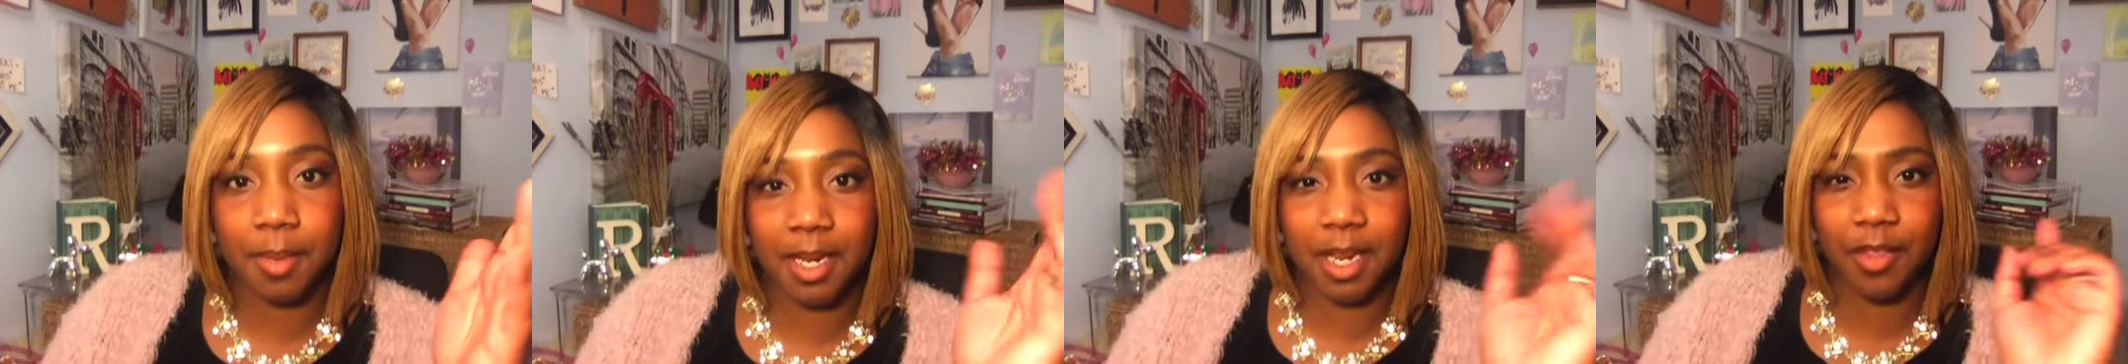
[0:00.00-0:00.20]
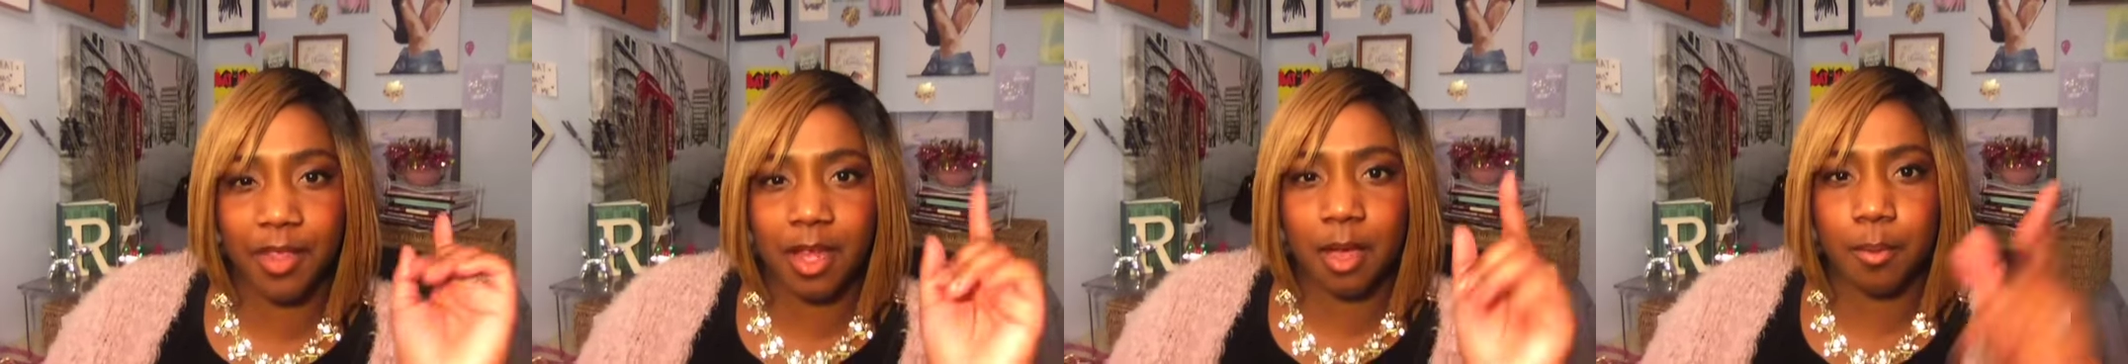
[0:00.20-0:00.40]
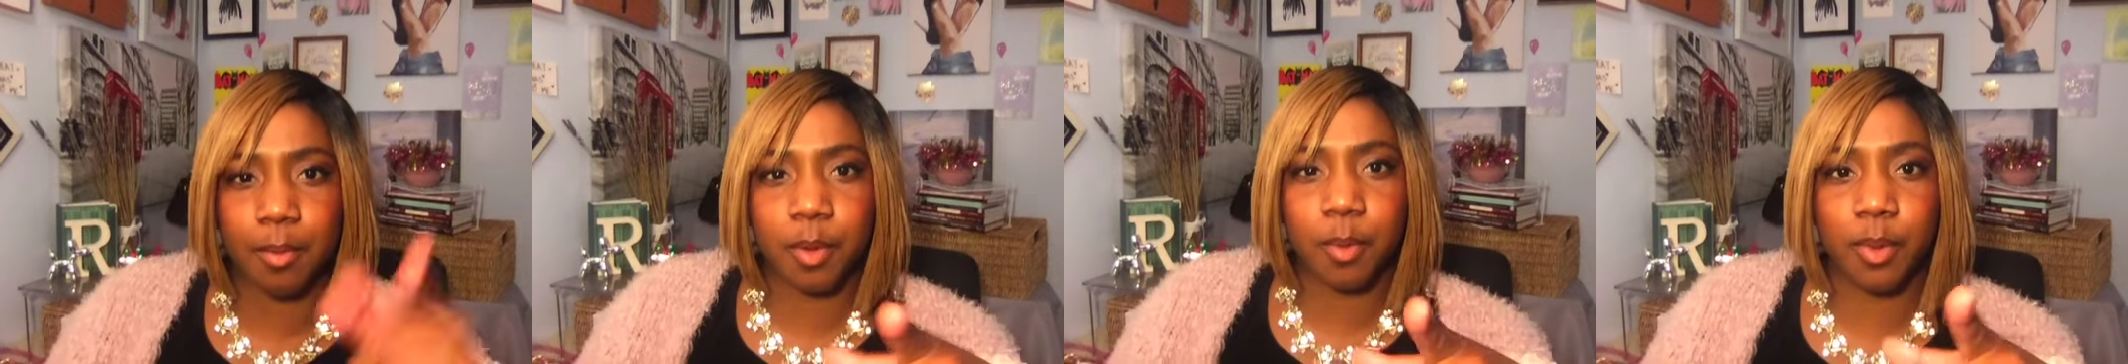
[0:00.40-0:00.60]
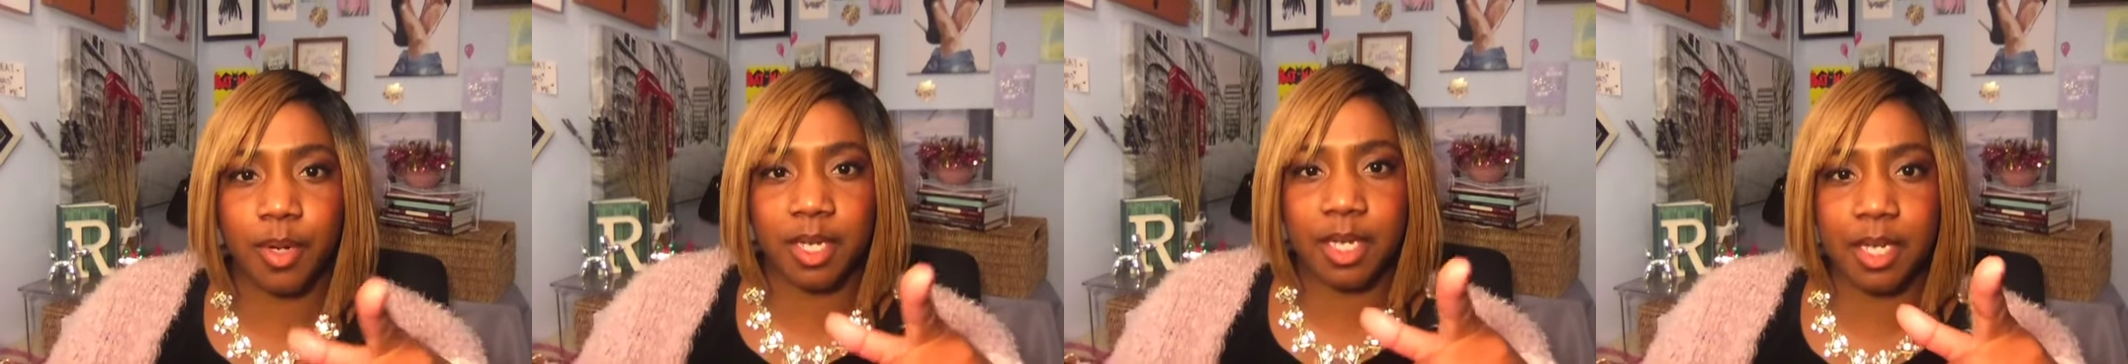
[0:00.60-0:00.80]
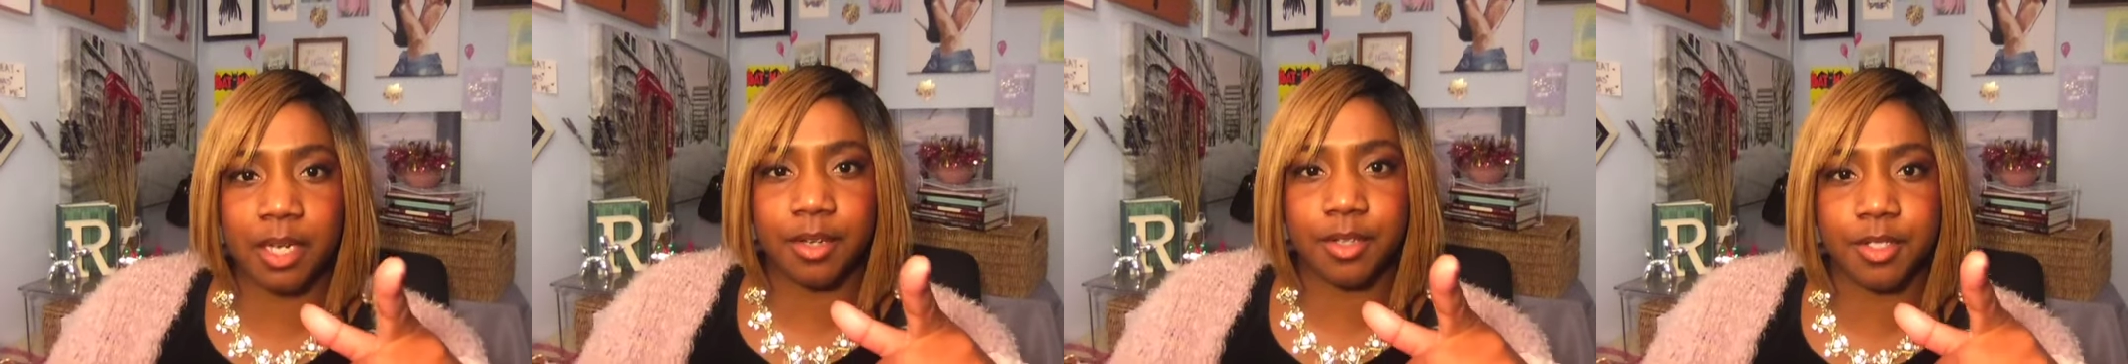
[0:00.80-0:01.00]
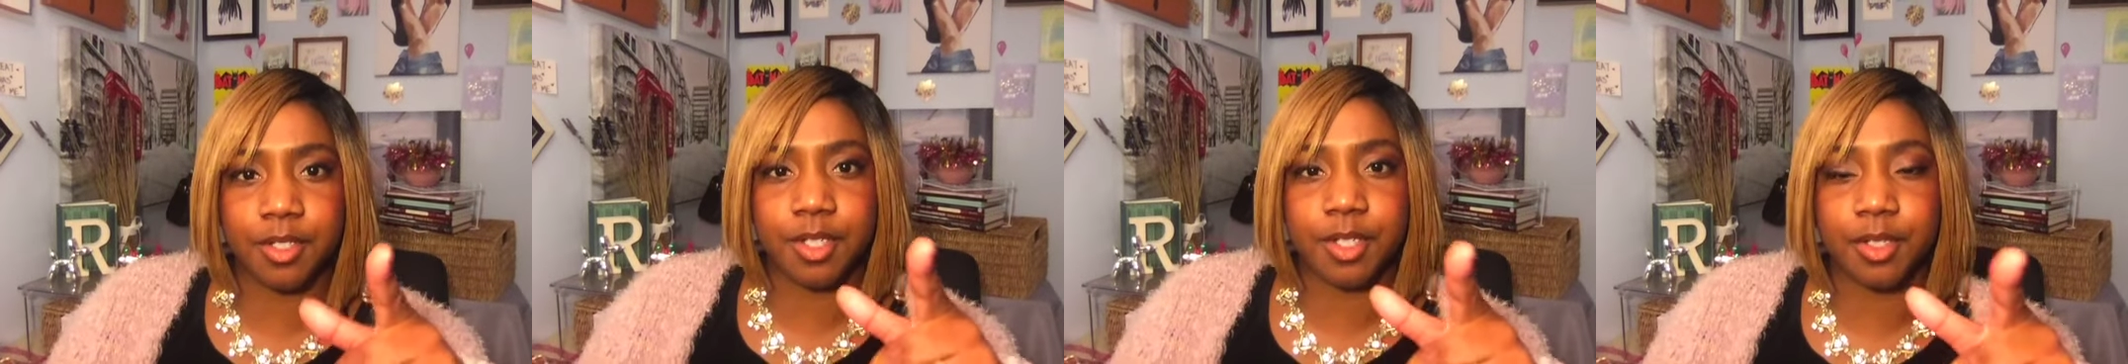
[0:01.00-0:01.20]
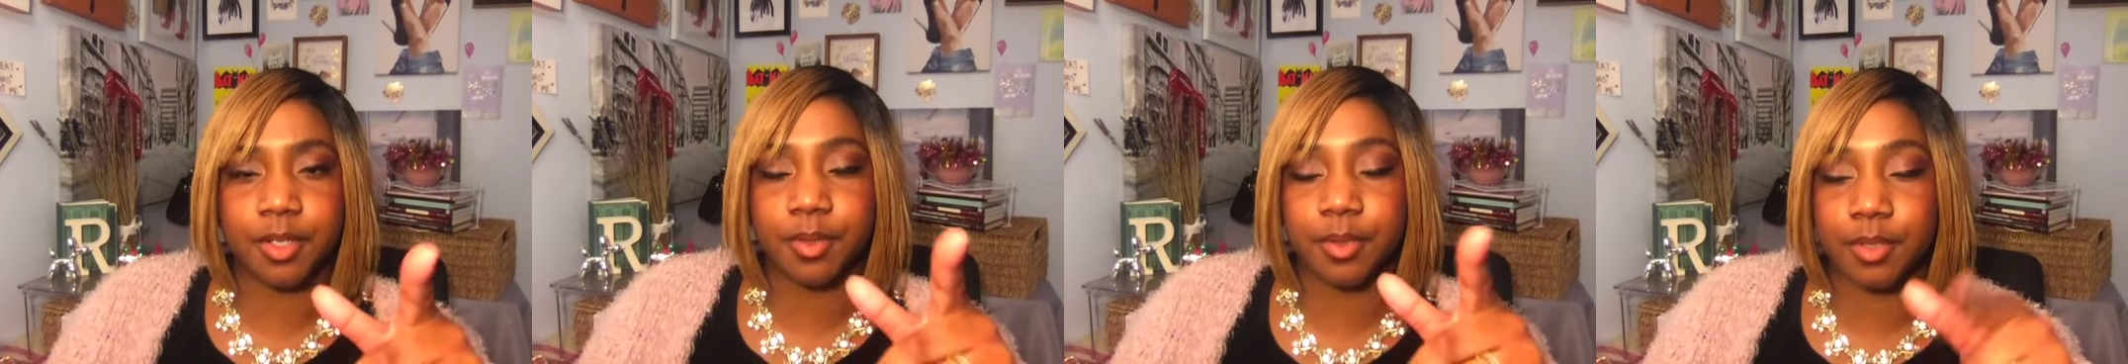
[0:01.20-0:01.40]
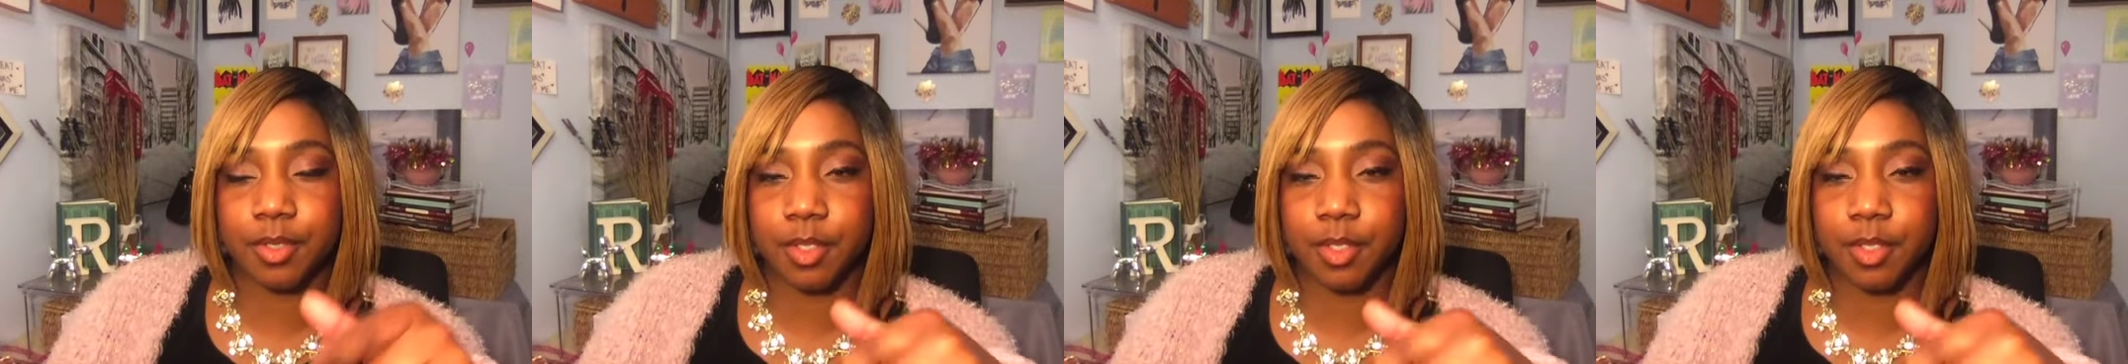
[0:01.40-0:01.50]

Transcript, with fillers: And I think I'll put one here too,